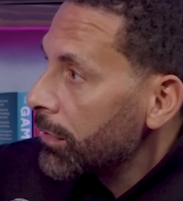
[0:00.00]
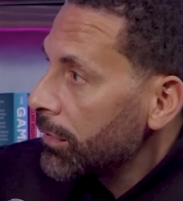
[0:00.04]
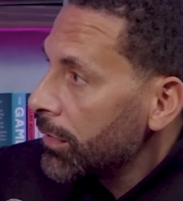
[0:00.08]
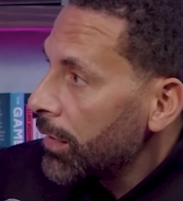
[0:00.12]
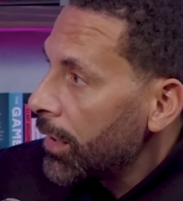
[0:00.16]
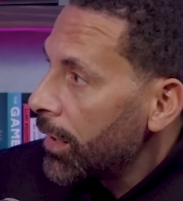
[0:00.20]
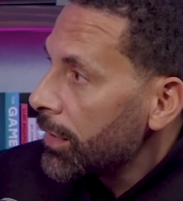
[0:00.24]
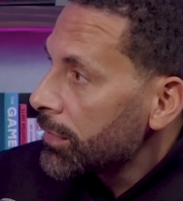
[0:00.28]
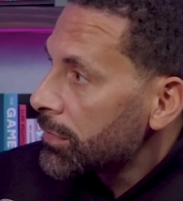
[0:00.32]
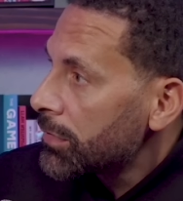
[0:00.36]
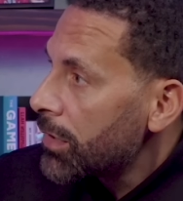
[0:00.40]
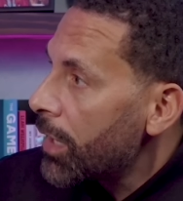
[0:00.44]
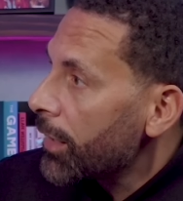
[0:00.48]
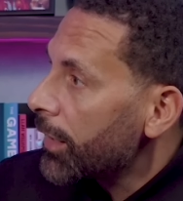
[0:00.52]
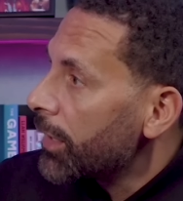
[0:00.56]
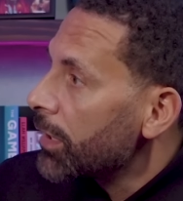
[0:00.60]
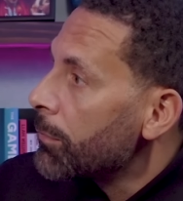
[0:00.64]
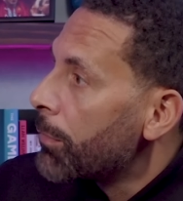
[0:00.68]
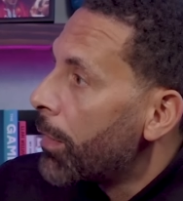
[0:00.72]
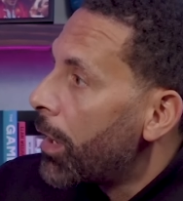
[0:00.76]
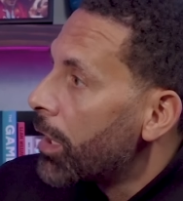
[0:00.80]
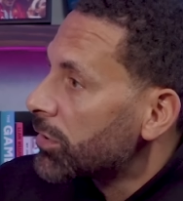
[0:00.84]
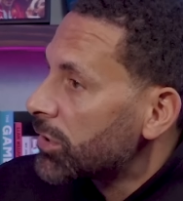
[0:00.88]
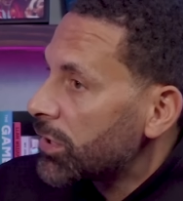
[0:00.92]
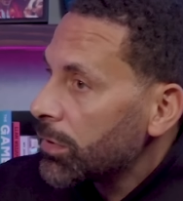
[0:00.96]
Yeah, it's like mm. in
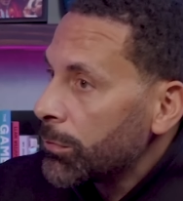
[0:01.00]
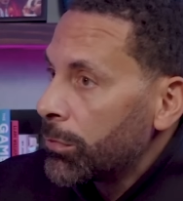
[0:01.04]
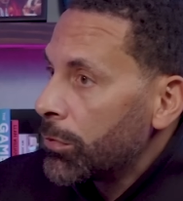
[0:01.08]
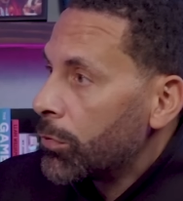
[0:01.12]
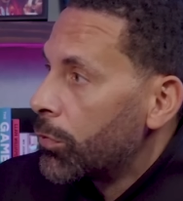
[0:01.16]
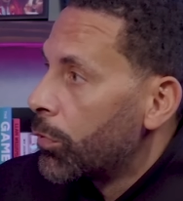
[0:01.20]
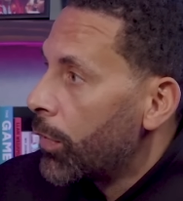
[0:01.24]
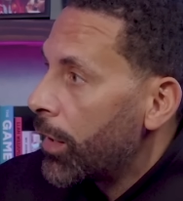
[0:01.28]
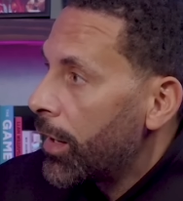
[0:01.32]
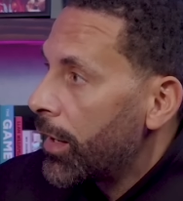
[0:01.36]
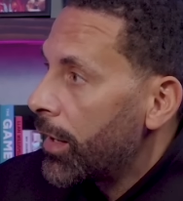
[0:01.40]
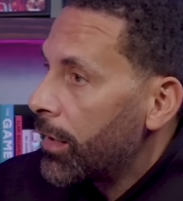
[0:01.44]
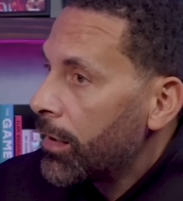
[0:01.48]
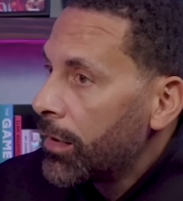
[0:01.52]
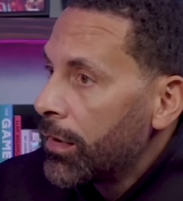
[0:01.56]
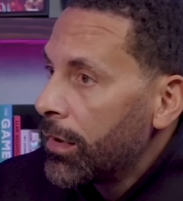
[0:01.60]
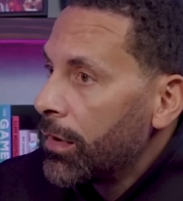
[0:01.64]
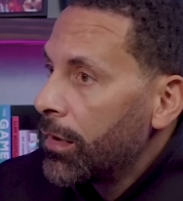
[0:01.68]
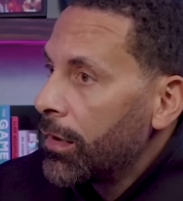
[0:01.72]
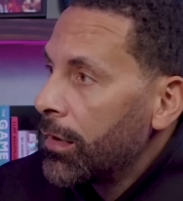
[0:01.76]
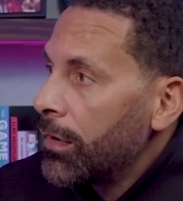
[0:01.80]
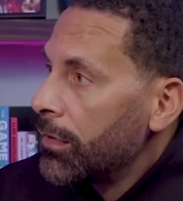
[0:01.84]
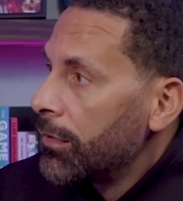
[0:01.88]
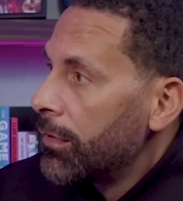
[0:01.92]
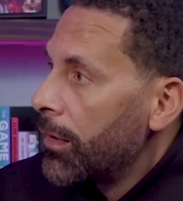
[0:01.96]
hmm? basketball where
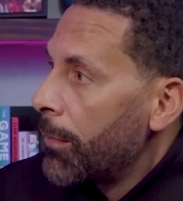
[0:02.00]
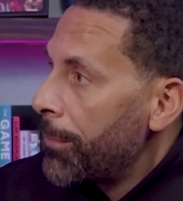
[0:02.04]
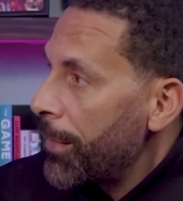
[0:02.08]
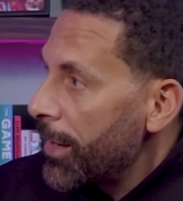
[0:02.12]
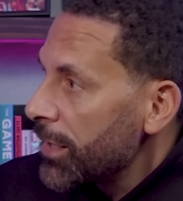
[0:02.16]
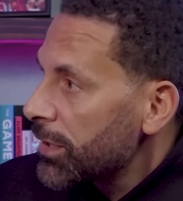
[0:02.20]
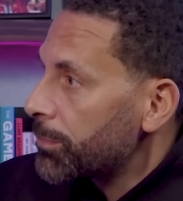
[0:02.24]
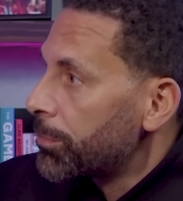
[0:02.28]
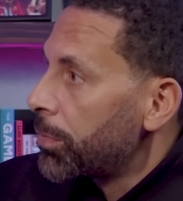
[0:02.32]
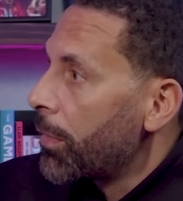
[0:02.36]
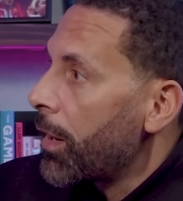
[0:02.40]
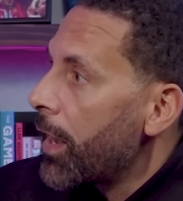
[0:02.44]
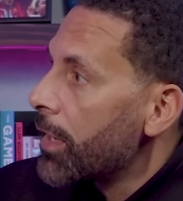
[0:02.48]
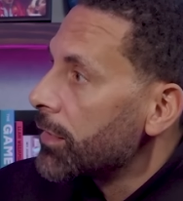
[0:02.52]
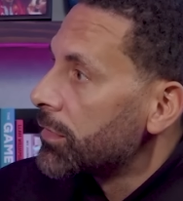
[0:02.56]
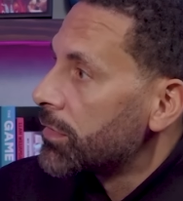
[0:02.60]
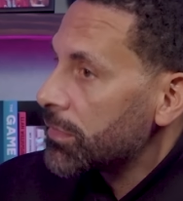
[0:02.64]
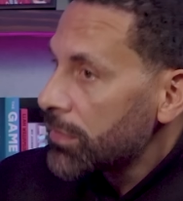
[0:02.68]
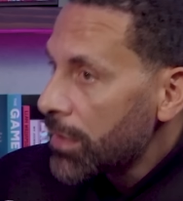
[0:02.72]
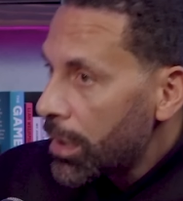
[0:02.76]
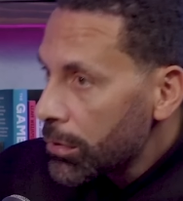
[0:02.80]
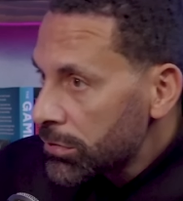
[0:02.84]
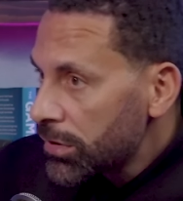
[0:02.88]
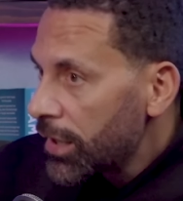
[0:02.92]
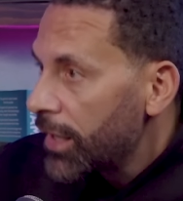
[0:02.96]
the best player
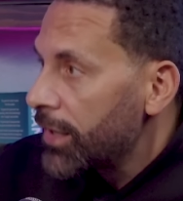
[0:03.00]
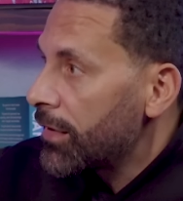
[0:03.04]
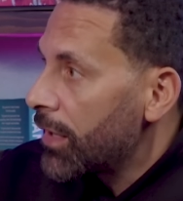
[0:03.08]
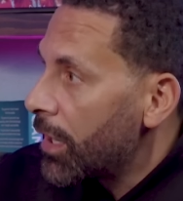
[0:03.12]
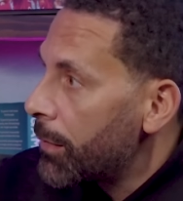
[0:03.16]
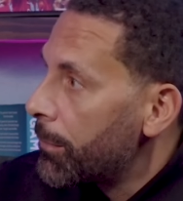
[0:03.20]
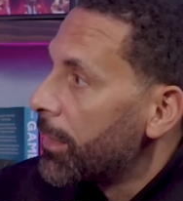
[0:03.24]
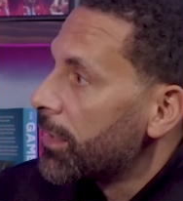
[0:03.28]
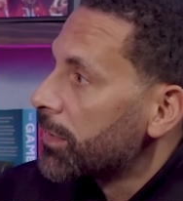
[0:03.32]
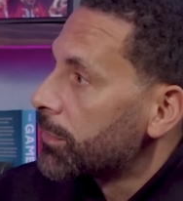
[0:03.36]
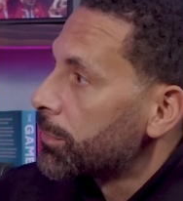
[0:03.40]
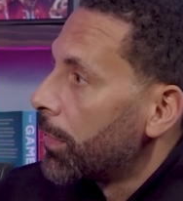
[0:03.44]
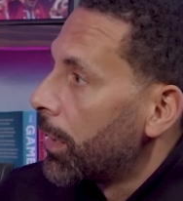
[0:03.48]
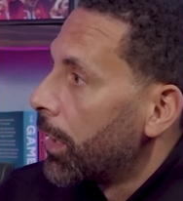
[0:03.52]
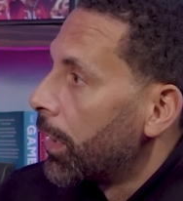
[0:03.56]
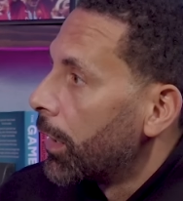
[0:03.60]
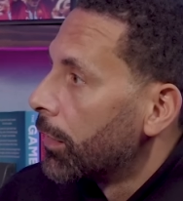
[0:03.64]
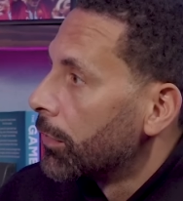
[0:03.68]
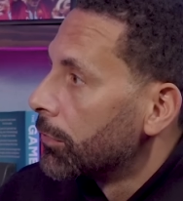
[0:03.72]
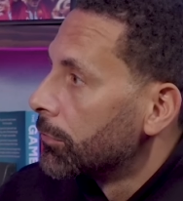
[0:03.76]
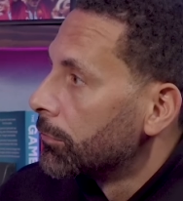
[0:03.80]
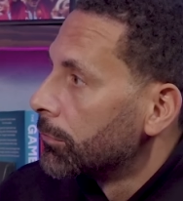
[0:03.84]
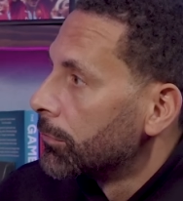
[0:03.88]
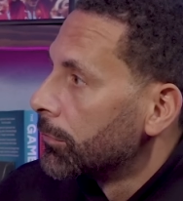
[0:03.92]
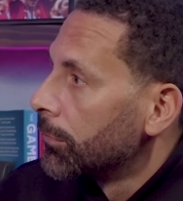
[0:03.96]
says, "I'll take their best
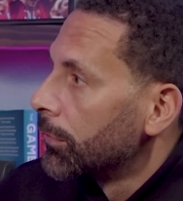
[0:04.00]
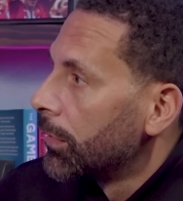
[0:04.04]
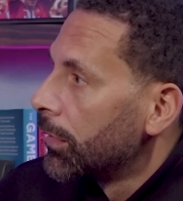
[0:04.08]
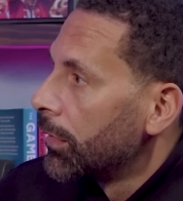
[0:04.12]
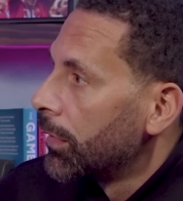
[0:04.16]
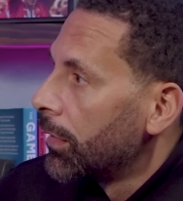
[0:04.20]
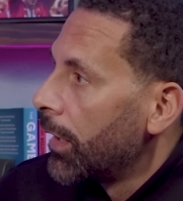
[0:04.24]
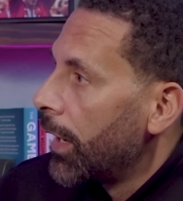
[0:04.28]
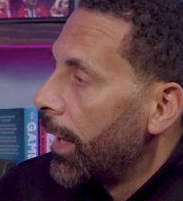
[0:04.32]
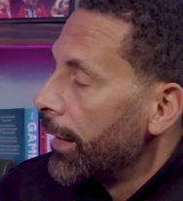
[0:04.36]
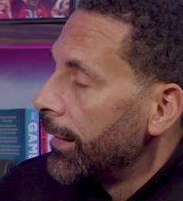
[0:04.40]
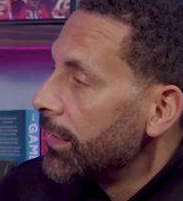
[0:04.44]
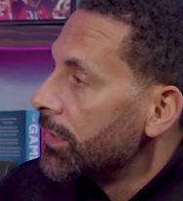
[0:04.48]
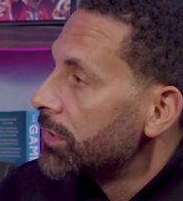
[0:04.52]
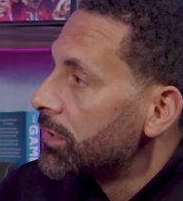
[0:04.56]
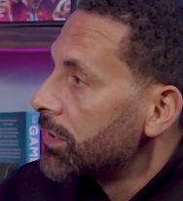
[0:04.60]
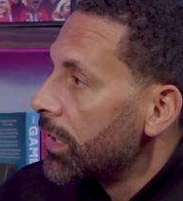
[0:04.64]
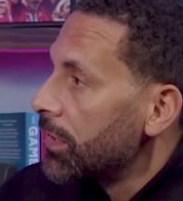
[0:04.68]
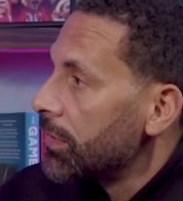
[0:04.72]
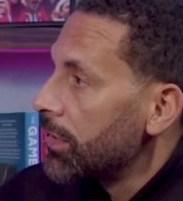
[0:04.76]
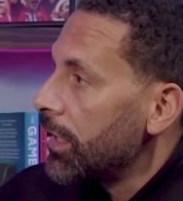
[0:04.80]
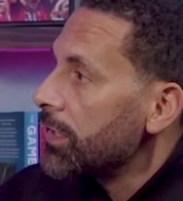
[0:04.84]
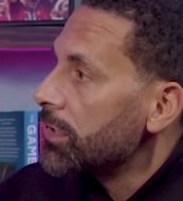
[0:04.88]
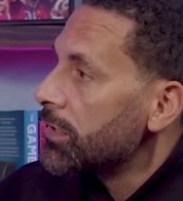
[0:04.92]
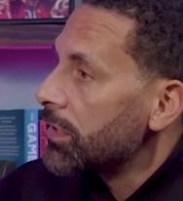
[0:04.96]
yeah, player." Yeah, and he
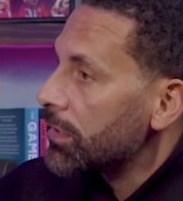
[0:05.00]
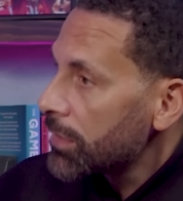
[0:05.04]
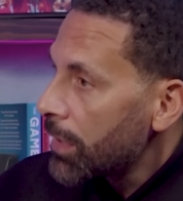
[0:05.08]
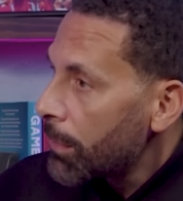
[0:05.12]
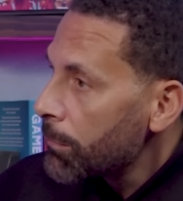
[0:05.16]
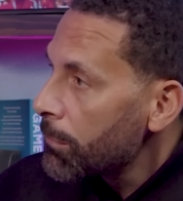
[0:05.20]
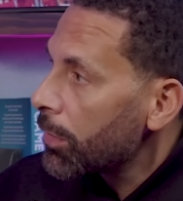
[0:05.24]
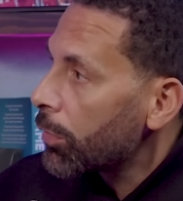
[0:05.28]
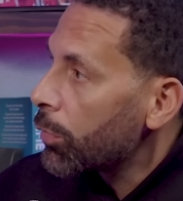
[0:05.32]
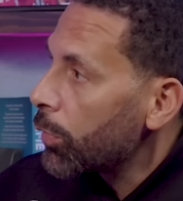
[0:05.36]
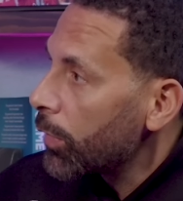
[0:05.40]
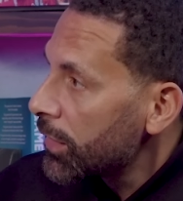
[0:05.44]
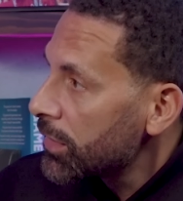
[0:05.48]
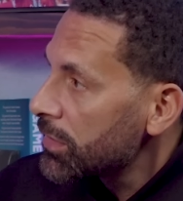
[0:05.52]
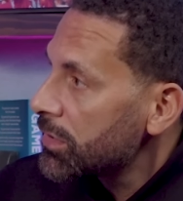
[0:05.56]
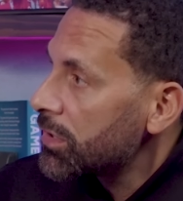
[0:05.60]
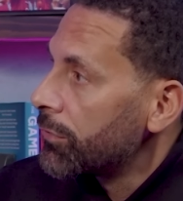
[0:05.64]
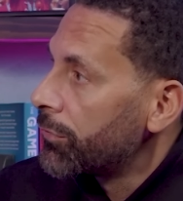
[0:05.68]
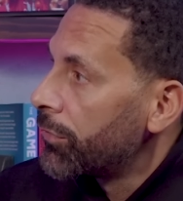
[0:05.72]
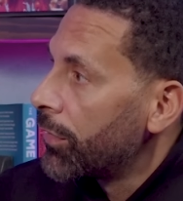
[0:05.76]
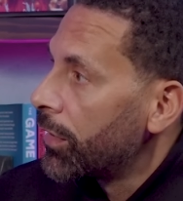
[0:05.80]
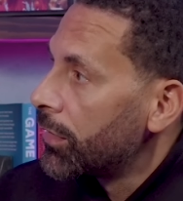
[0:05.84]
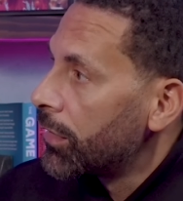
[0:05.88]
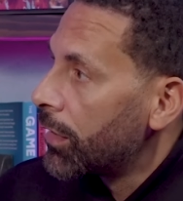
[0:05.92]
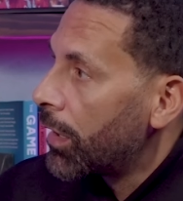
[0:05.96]
said, he says, I'm the quickest
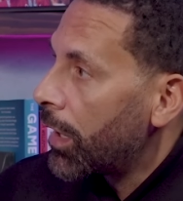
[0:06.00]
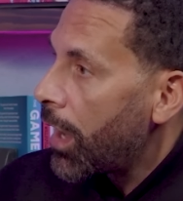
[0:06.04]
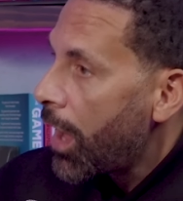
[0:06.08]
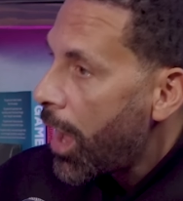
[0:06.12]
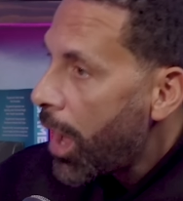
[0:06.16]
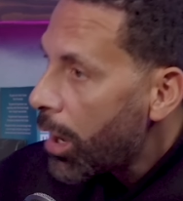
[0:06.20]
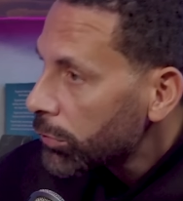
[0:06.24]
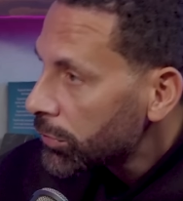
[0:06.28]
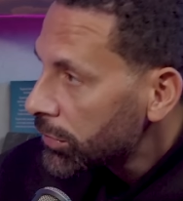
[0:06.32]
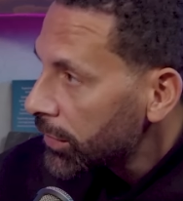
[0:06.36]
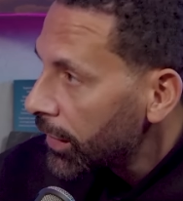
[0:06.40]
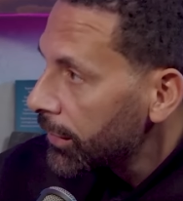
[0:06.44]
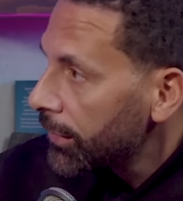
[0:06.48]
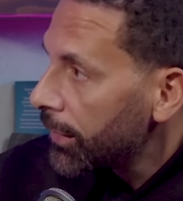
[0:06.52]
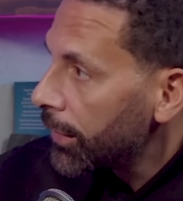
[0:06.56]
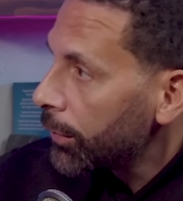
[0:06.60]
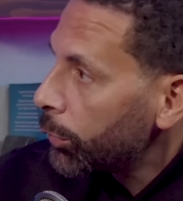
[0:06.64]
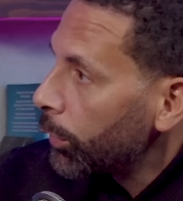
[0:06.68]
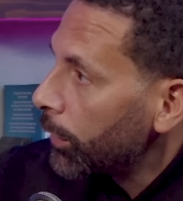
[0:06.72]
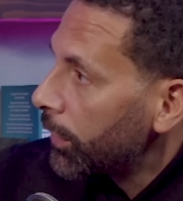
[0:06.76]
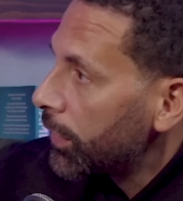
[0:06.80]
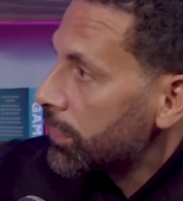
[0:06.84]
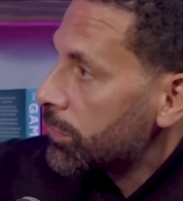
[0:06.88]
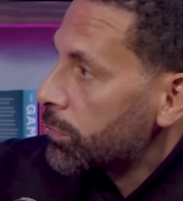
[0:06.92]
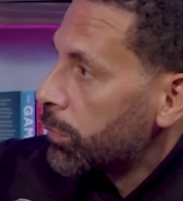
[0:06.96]
defender. I'll take their
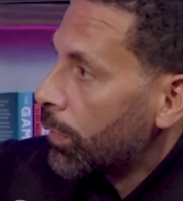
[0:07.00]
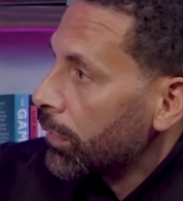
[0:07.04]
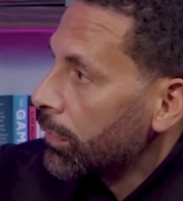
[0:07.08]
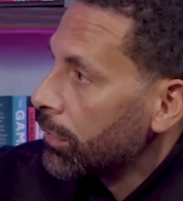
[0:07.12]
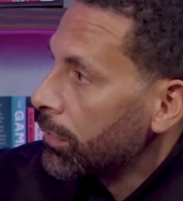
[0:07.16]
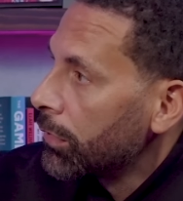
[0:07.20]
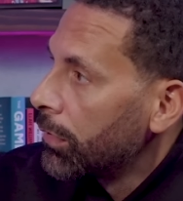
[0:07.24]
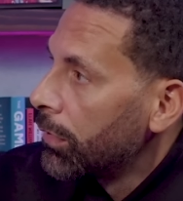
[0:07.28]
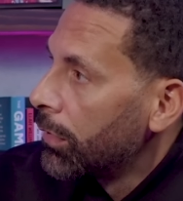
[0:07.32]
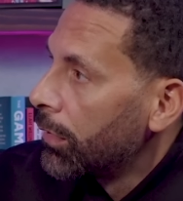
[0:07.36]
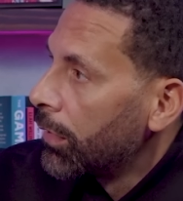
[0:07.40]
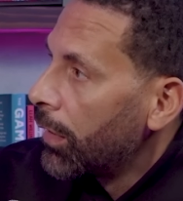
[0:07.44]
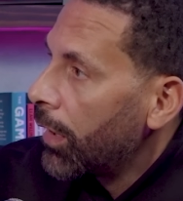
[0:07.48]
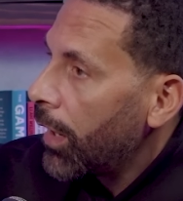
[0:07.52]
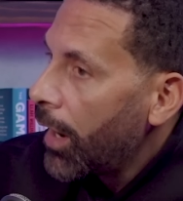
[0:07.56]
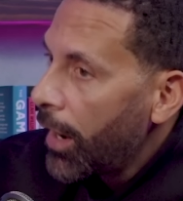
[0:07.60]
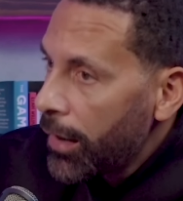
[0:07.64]
quickest one, yeah.